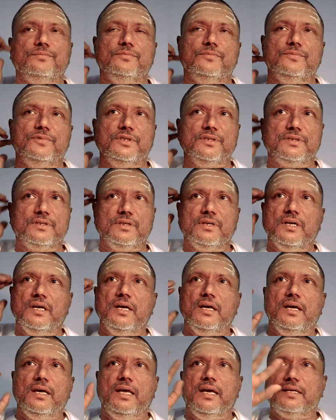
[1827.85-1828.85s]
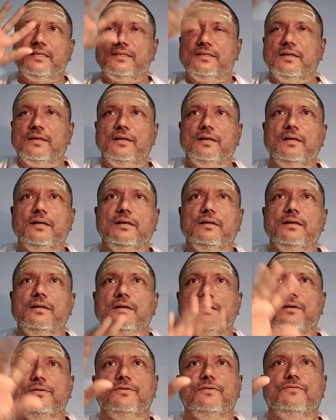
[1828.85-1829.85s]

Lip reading: This external